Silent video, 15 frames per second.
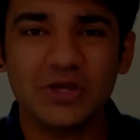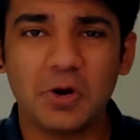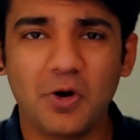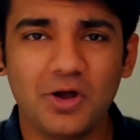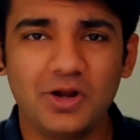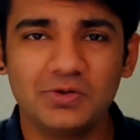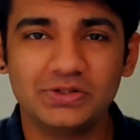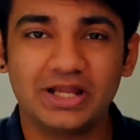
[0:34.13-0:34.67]
We
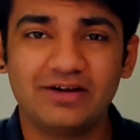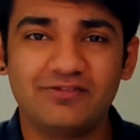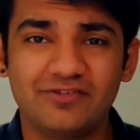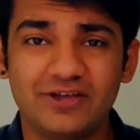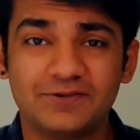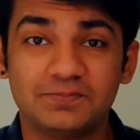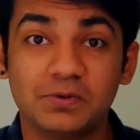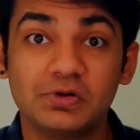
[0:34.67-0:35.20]
all know that
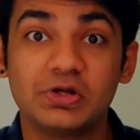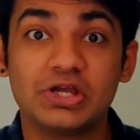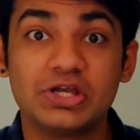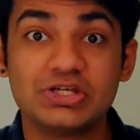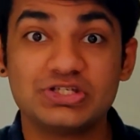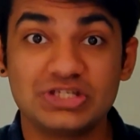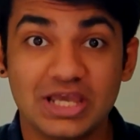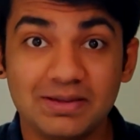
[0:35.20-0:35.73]
Facebook
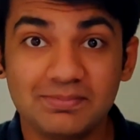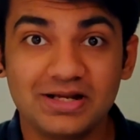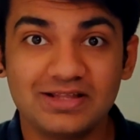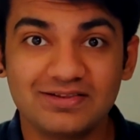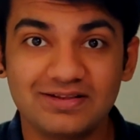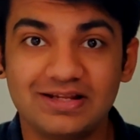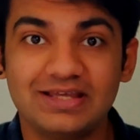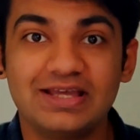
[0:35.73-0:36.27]

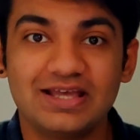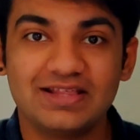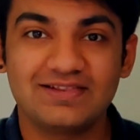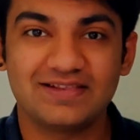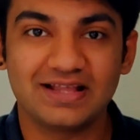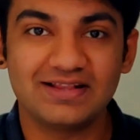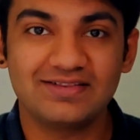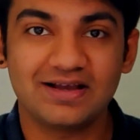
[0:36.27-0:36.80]
shamelessly
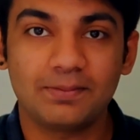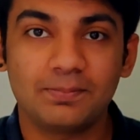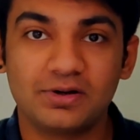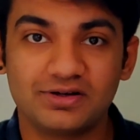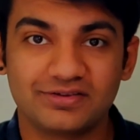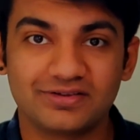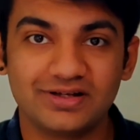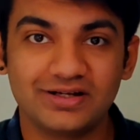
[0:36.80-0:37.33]
sells our
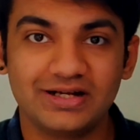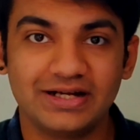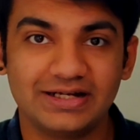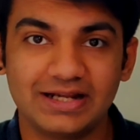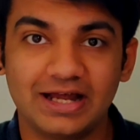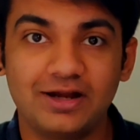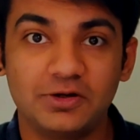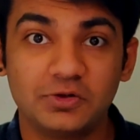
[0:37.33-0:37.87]
personal
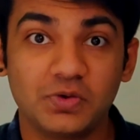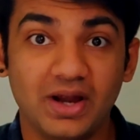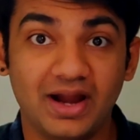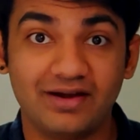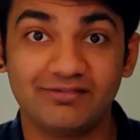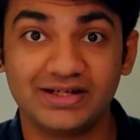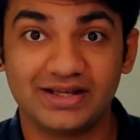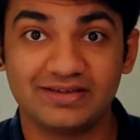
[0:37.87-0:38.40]
data to
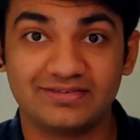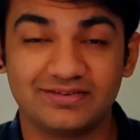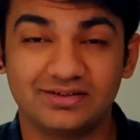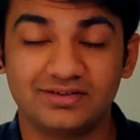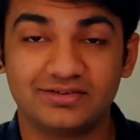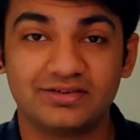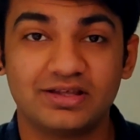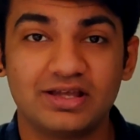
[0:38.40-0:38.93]

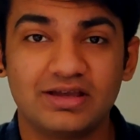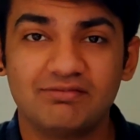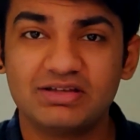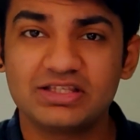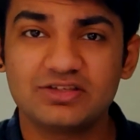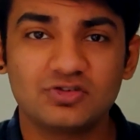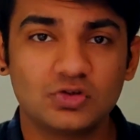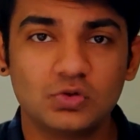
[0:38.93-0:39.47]
advertisers,
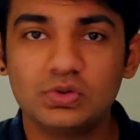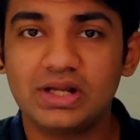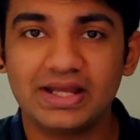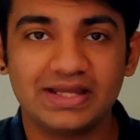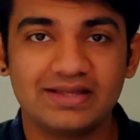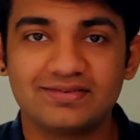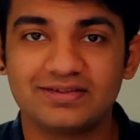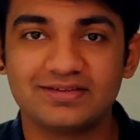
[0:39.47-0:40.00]
which is cool
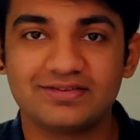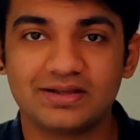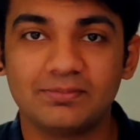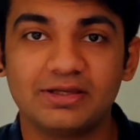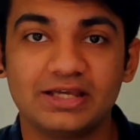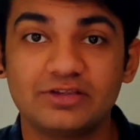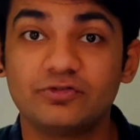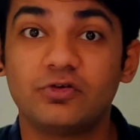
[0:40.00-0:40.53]
I guess in
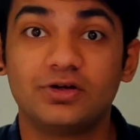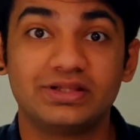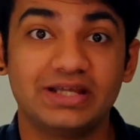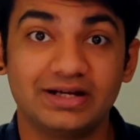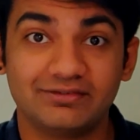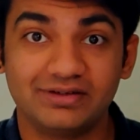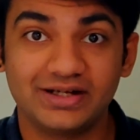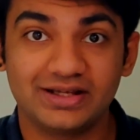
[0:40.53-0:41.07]
some case for
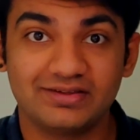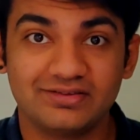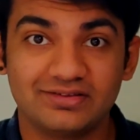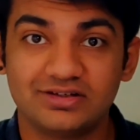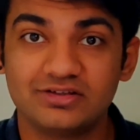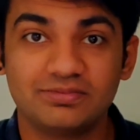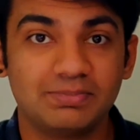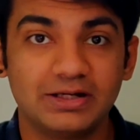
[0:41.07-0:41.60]
the
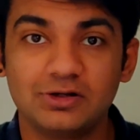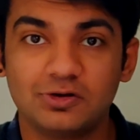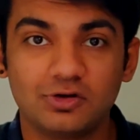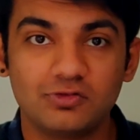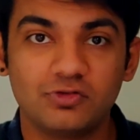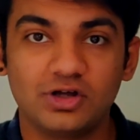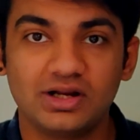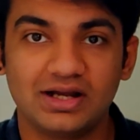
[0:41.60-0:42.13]
advertisers, but
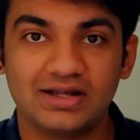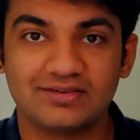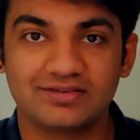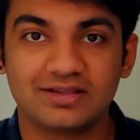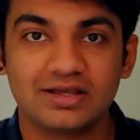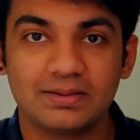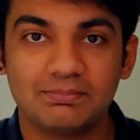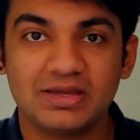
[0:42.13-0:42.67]
not for
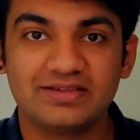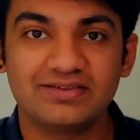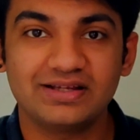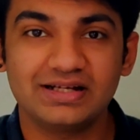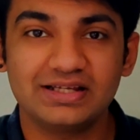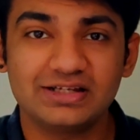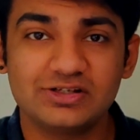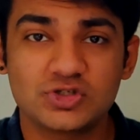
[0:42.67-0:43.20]
us.
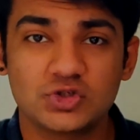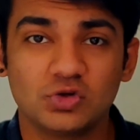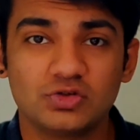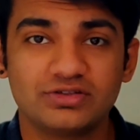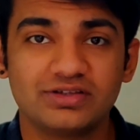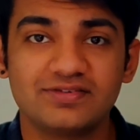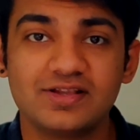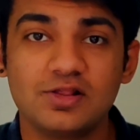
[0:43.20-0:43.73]
Basically, it
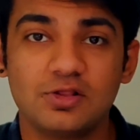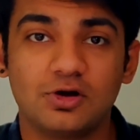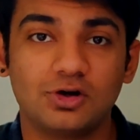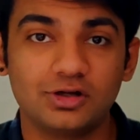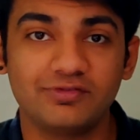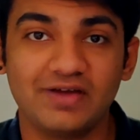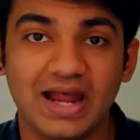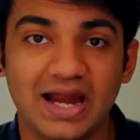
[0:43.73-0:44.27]
shows us a
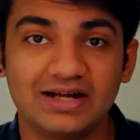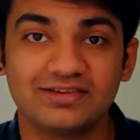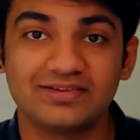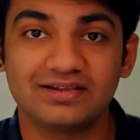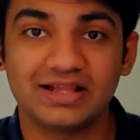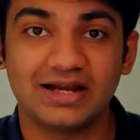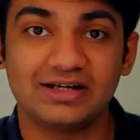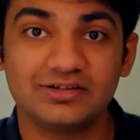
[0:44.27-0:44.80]
lot of
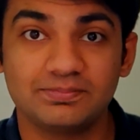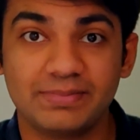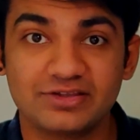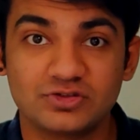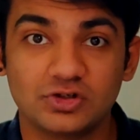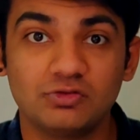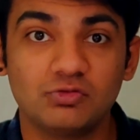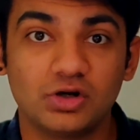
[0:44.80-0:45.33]
ads that is
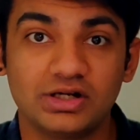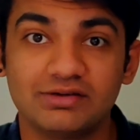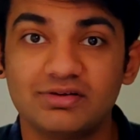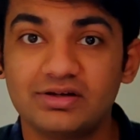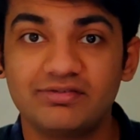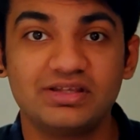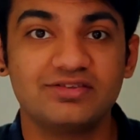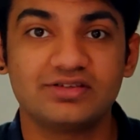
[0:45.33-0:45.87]
based on
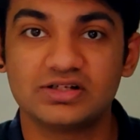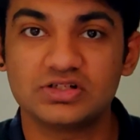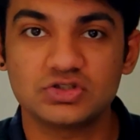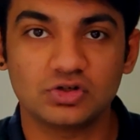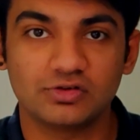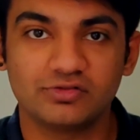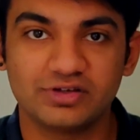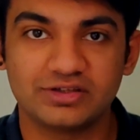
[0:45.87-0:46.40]
whatever we
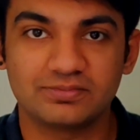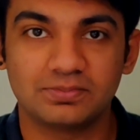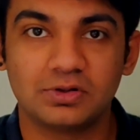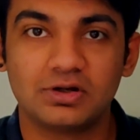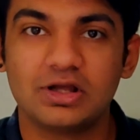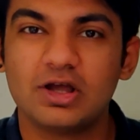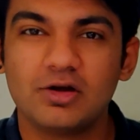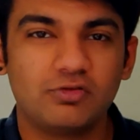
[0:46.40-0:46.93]
search on
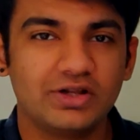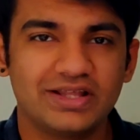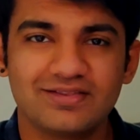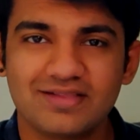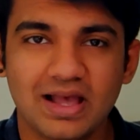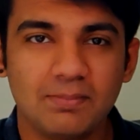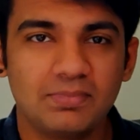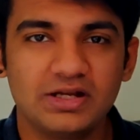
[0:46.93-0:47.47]
Facebook. For
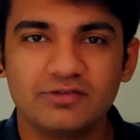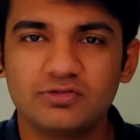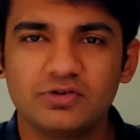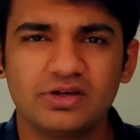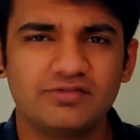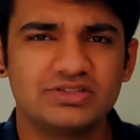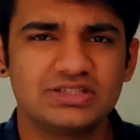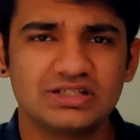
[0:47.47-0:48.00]
example,
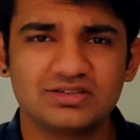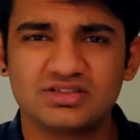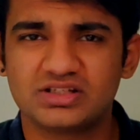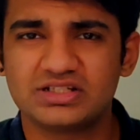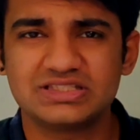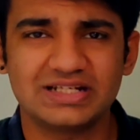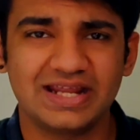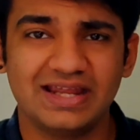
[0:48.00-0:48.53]
if you have just
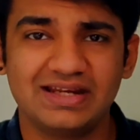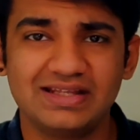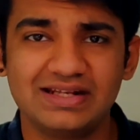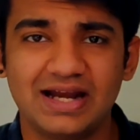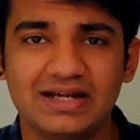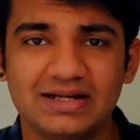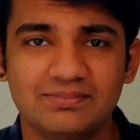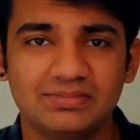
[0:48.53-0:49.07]
searched
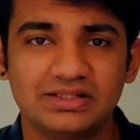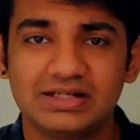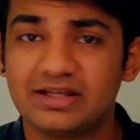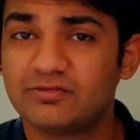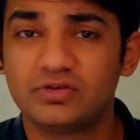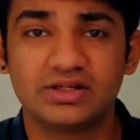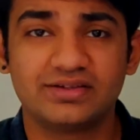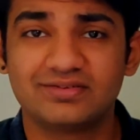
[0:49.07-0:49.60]
any random
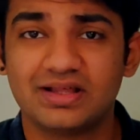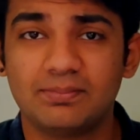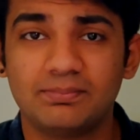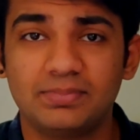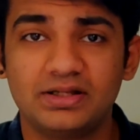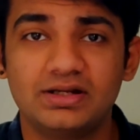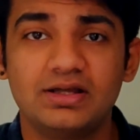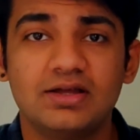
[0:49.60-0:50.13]
thing, like for
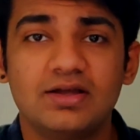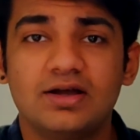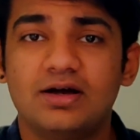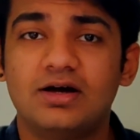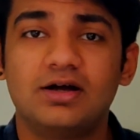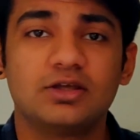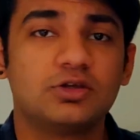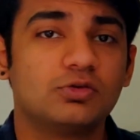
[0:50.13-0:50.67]
example,
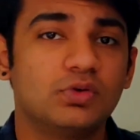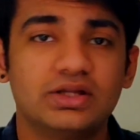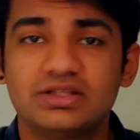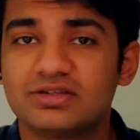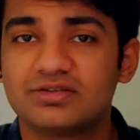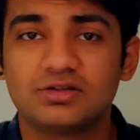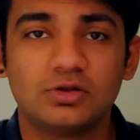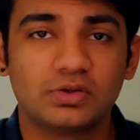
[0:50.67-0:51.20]
you
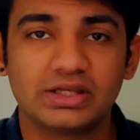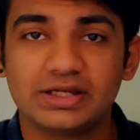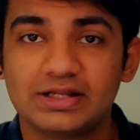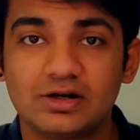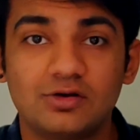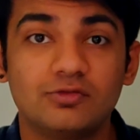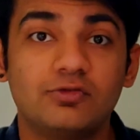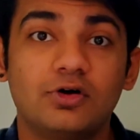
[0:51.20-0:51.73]
were just
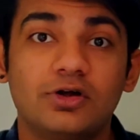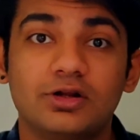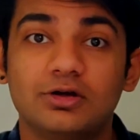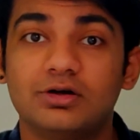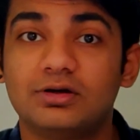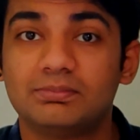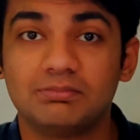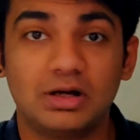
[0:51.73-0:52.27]
looking around for
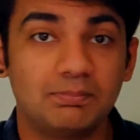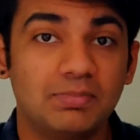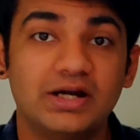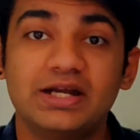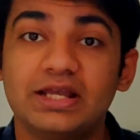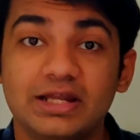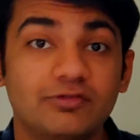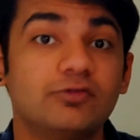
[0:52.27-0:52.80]
a
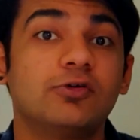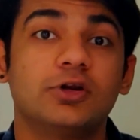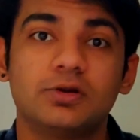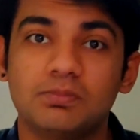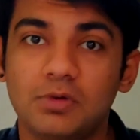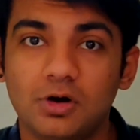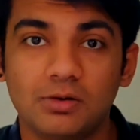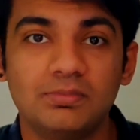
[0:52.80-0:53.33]
birthday gift for
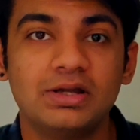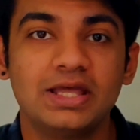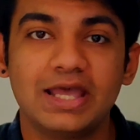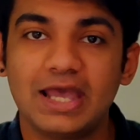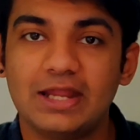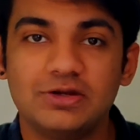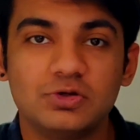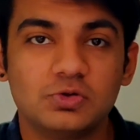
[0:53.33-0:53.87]
your mom
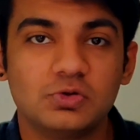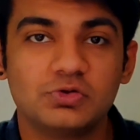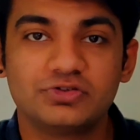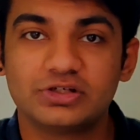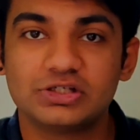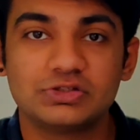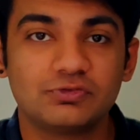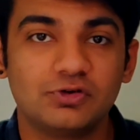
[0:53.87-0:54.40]
and
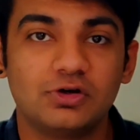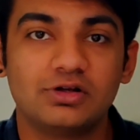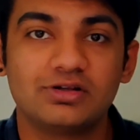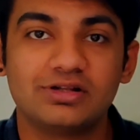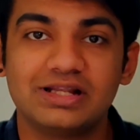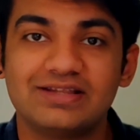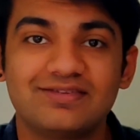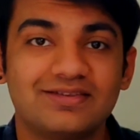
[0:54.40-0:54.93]
you search
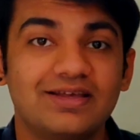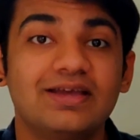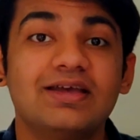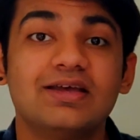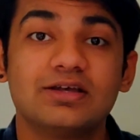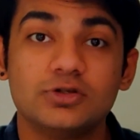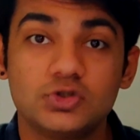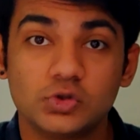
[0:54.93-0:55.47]
for, let's
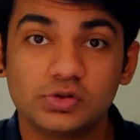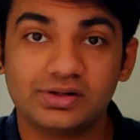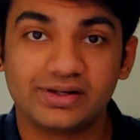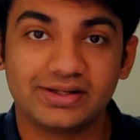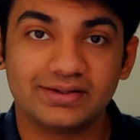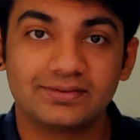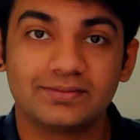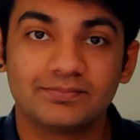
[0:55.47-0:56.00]
say,
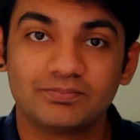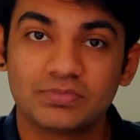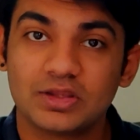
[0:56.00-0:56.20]
jewelry.